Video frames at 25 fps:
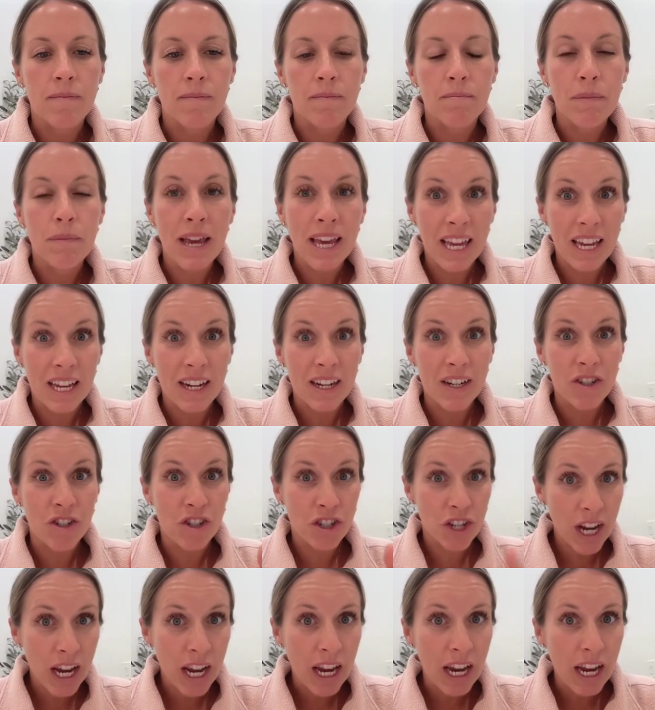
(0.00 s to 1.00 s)
making a
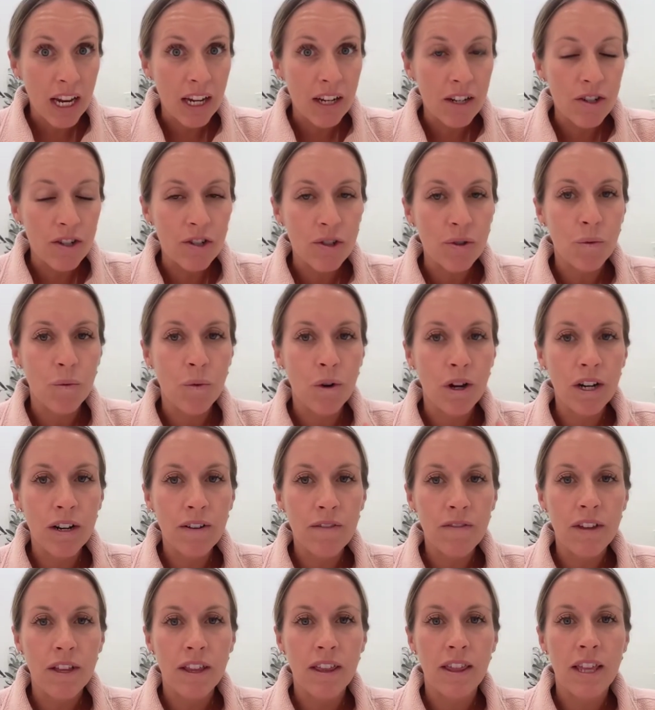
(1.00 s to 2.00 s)
change, one
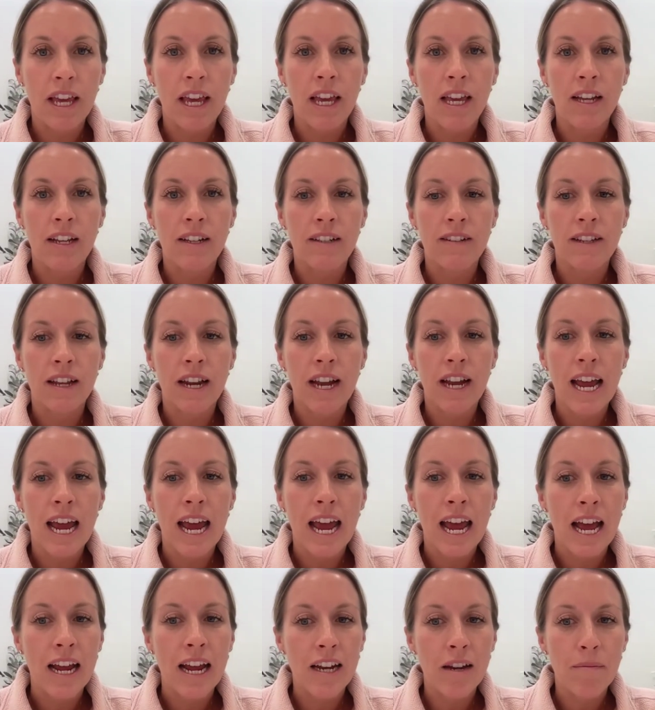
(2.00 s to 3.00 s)
of the things that I
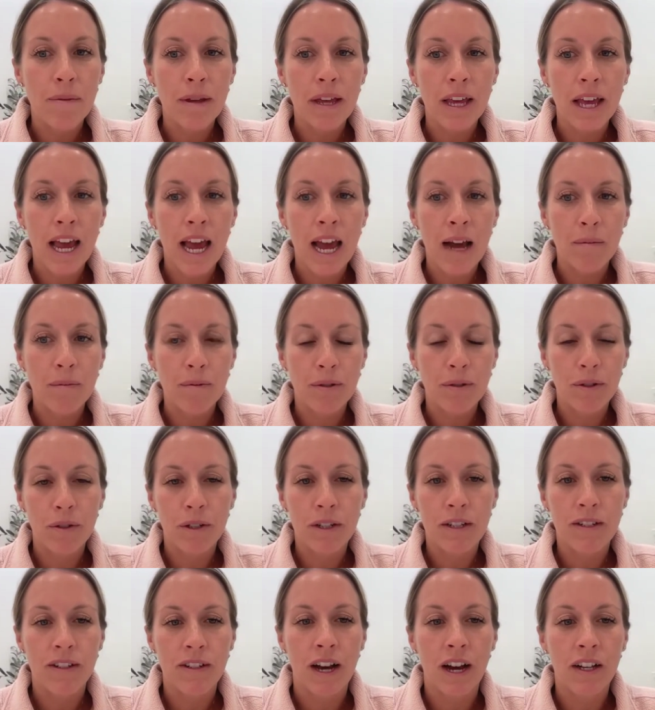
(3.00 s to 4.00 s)
had to be
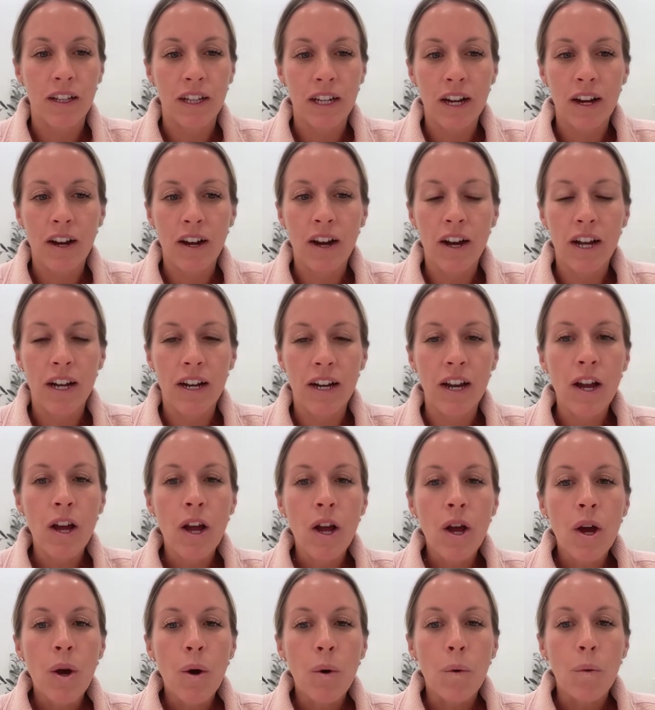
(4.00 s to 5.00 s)
absolutely solid on
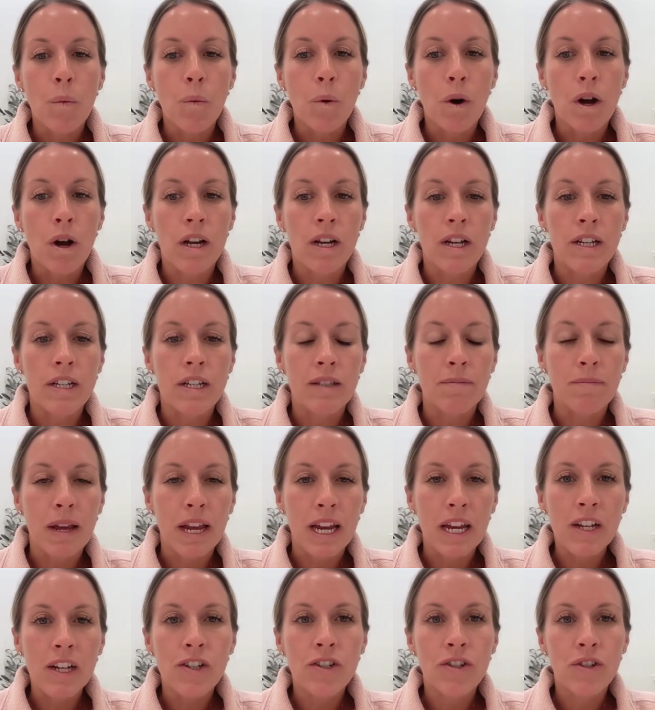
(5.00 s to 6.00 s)
was
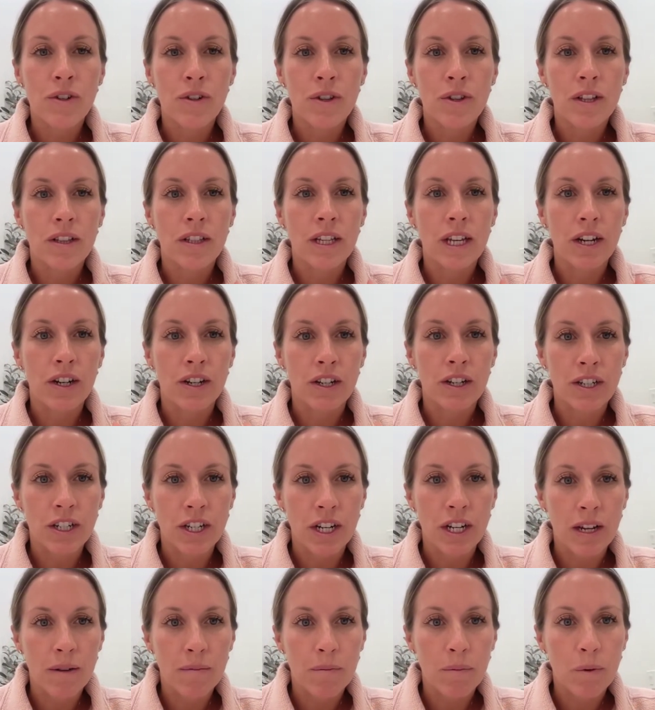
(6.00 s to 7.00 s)
making sure the
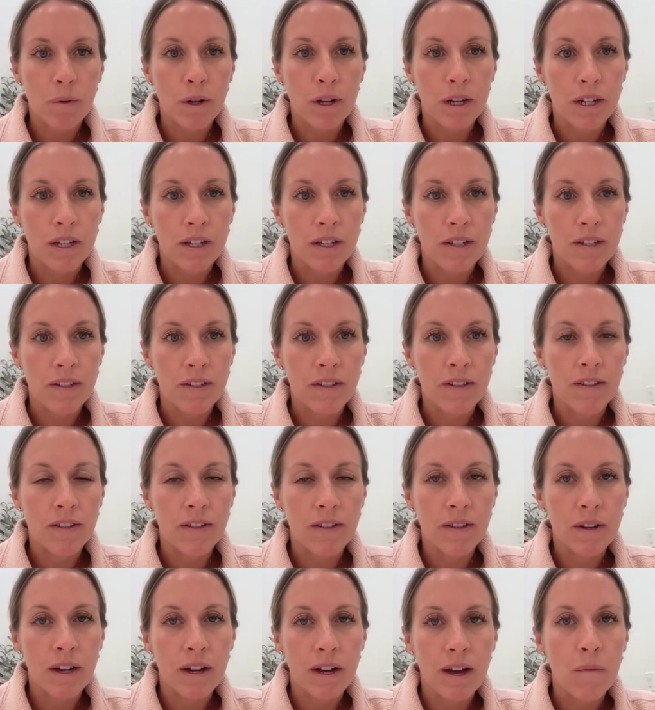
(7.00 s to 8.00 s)
leadership was
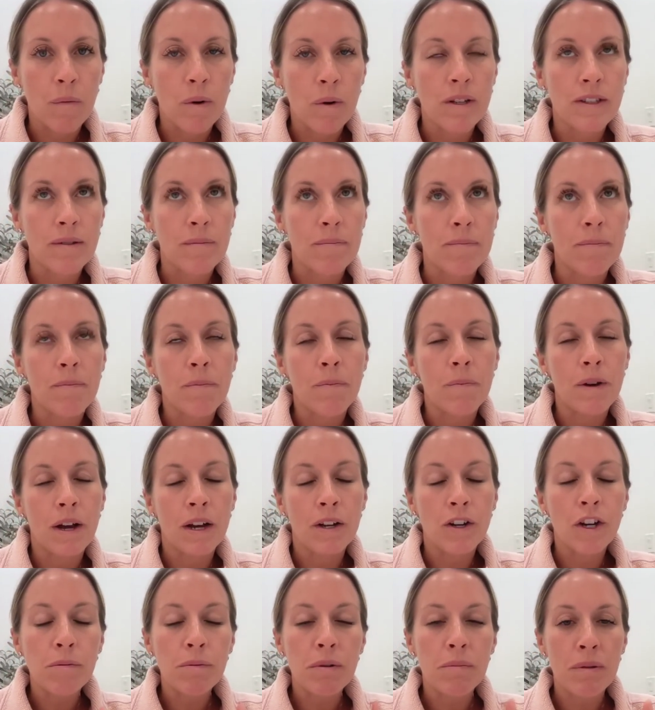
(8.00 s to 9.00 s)

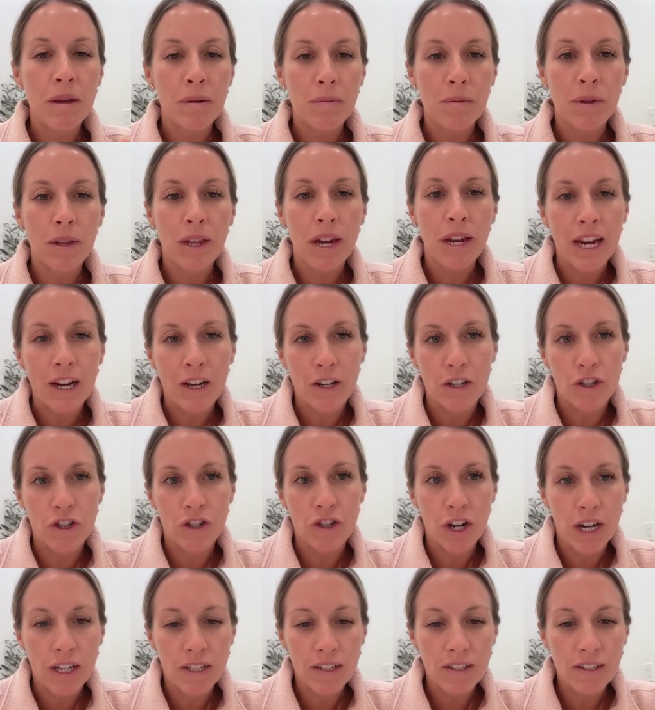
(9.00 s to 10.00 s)
a group of people that I could
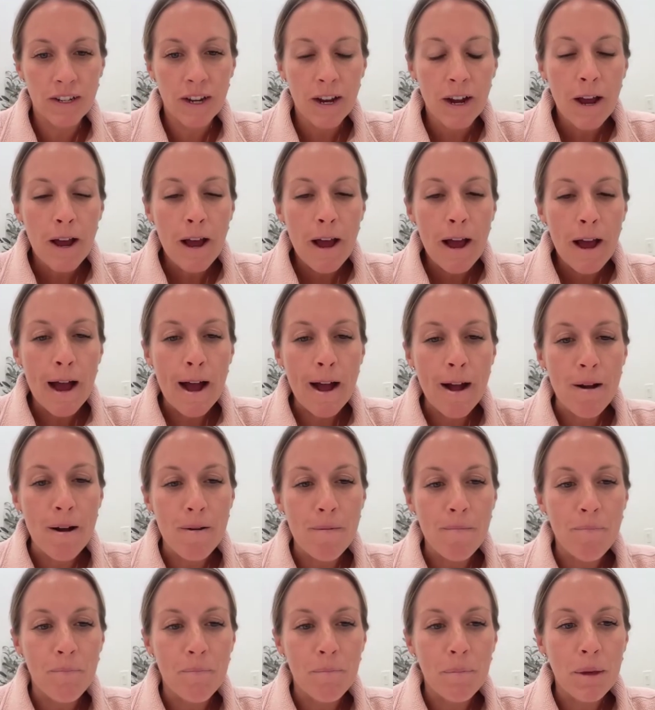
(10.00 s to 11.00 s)
trust,
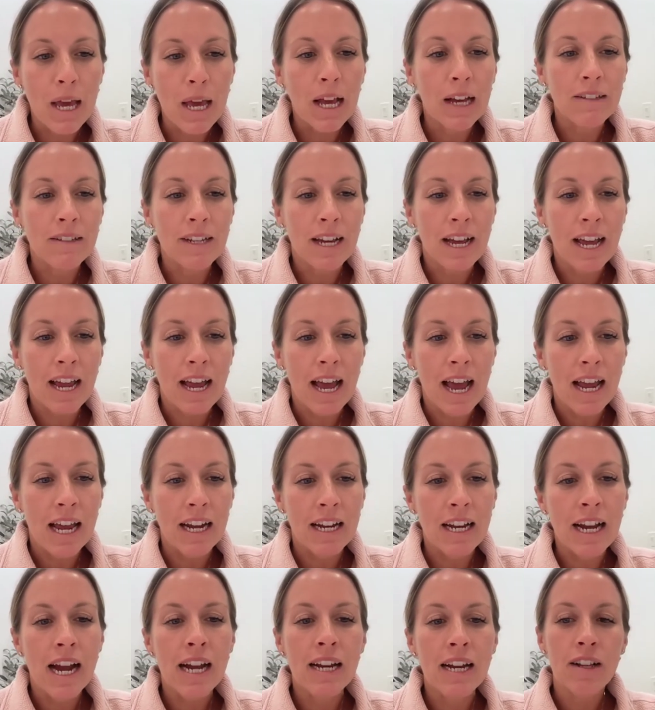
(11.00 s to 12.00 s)
because I
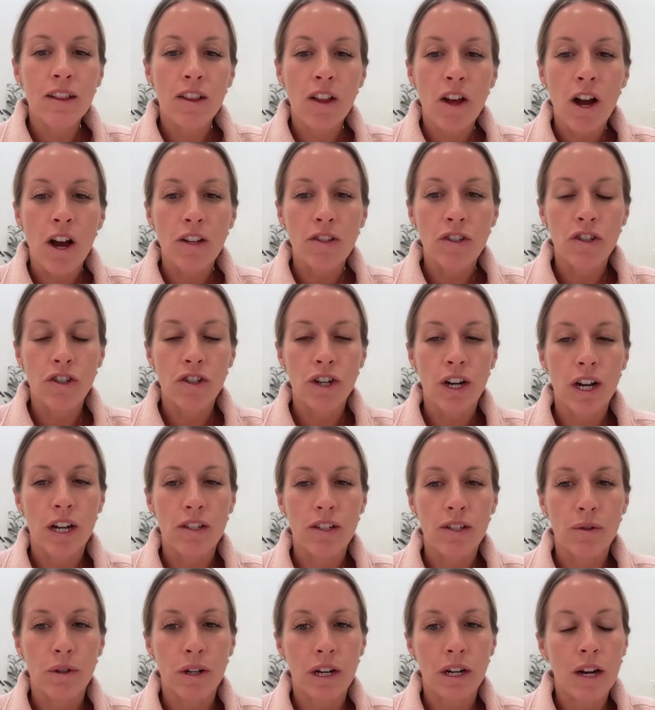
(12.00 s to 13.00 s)
had kind of lost
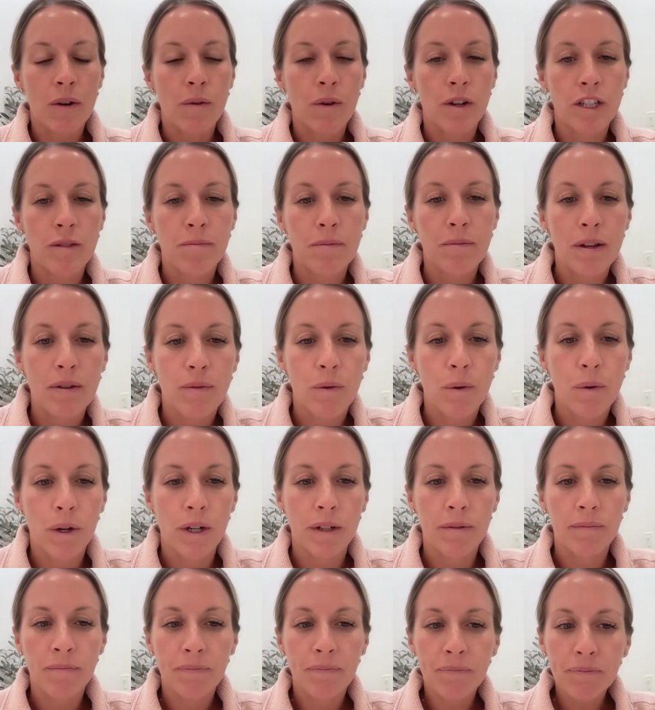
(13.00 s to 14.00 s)
trust where I was
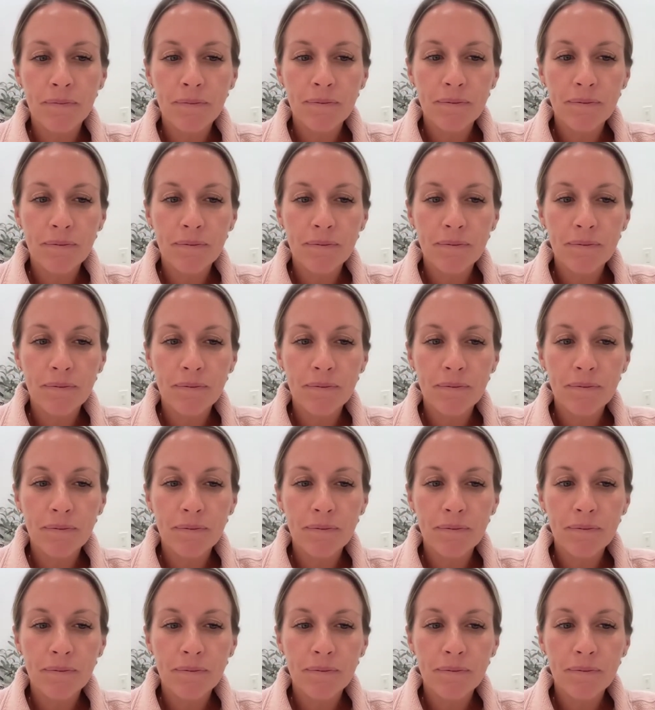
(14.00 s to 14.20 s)
before.